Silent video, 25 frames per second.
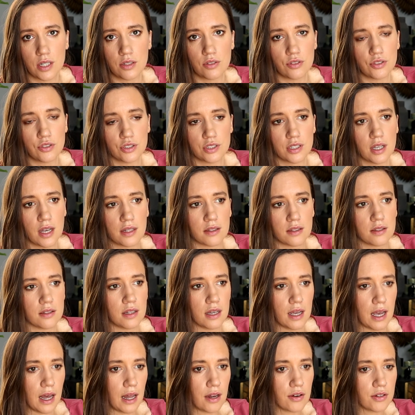to just get
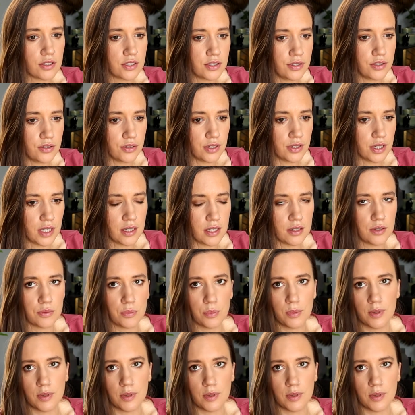the calories you need